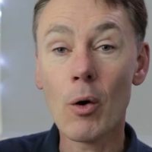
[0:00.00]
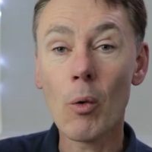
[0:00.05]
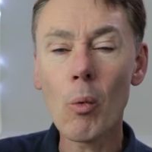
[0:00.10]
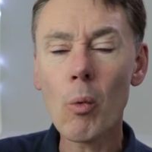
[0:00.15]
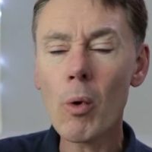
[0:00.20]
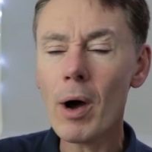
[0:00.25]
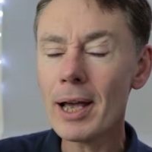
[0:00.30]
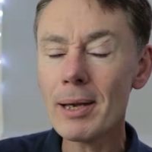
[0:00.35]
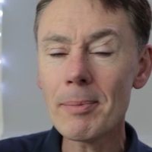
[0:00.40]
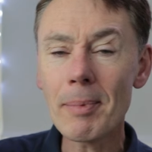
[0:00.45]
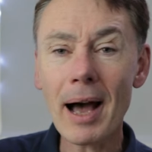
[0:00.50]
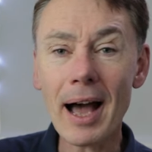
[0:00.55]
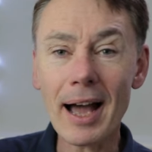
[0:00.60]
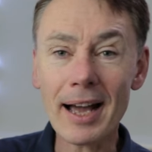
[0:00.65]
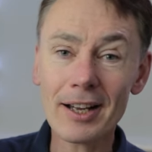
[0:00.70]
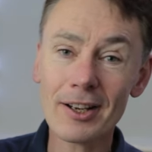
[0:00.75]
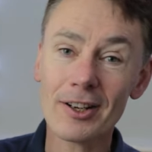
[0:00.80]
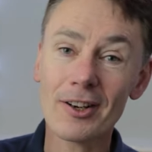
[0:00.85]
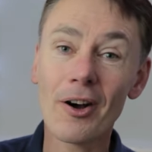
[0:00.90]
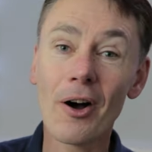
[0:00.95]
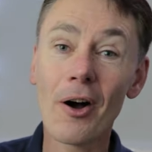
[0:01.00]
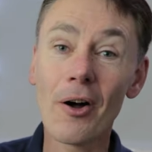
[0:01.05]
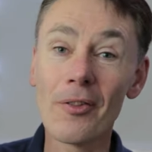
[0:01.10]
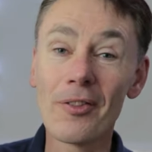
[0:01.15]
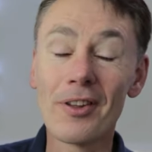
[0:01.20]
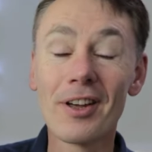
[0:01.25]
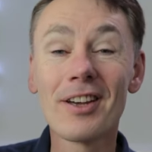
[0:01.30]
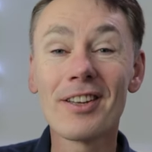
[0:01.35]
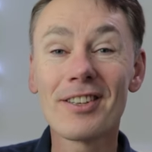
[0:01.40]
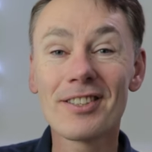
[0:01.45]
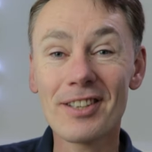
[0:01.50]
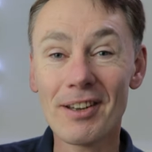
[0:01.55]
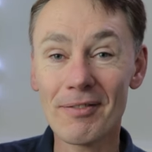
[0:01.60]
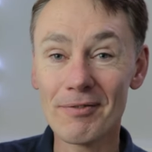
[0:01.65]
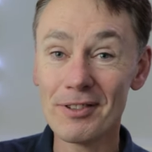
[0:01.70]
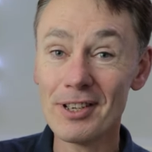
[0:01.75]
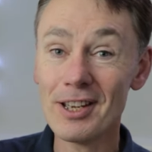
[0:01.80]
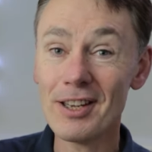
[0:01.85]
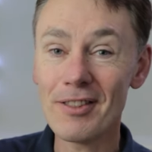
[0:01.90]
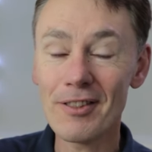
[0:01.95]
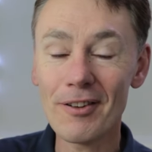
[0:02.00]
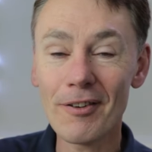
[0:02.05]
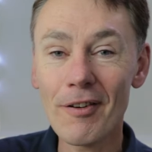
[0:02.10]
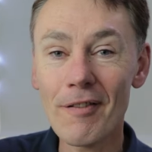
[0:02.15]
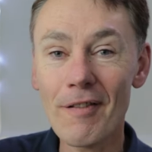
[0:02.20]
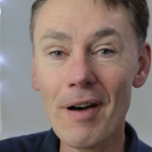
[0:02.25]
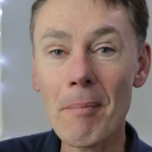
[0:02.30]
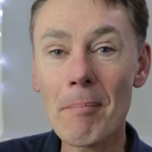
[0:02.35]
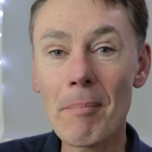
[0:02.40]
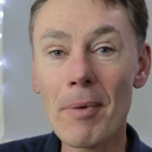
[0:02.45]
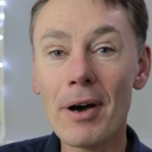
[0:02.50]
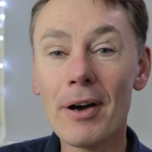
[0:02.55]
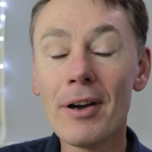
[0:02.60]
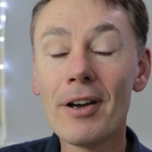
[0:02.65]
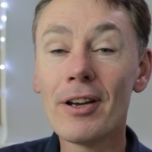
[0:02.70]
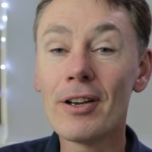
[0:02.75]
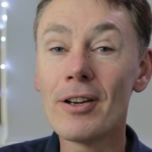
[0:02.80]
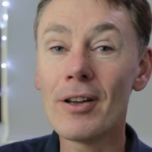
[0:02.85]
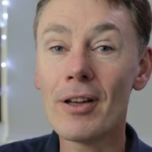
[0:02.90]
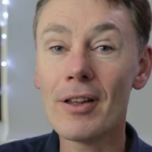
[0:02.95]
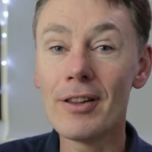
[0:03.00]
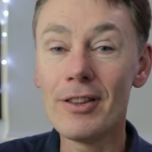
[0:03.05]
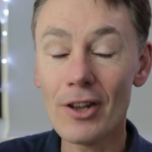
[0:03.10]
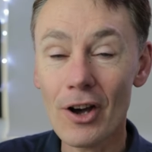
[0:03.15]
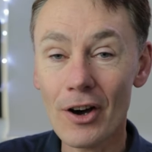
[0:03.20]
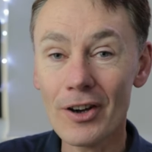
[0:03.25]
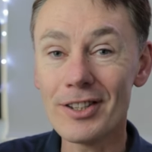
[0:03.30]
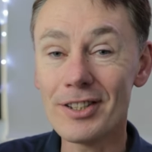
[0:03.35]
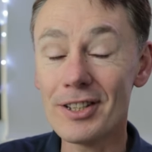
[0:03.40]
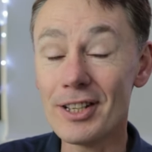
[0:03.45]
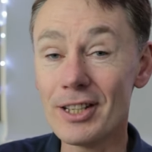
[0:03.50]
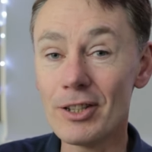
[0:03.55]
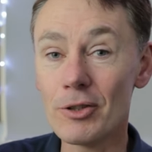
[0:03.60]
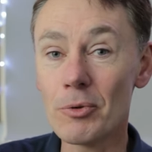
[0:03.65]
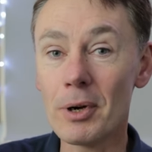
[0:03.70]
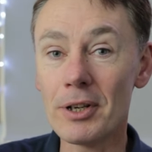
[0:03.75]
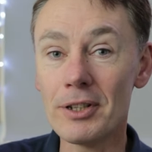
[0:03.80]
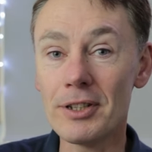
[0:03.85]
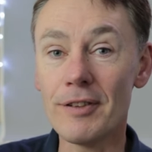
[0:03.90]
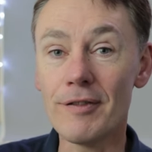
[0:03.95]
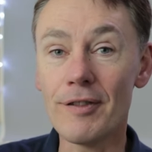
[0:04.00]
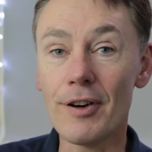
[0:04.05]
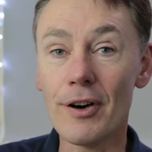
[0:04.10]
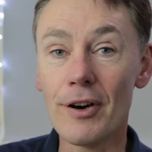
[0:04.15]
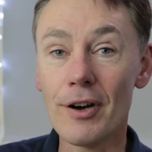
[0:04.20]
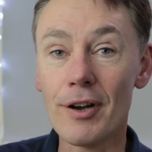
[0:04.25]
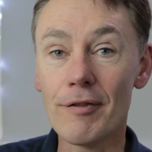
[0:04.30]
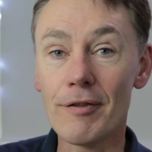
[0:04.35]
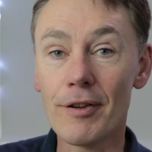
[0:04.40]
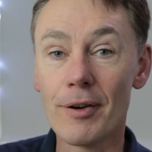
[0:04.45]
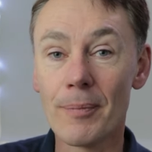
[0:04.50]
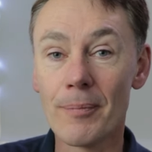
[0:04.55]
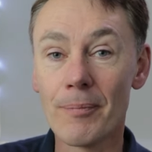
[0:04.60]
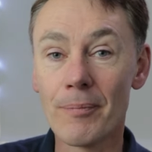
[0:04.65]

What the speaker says: way back on 17th of November 1925.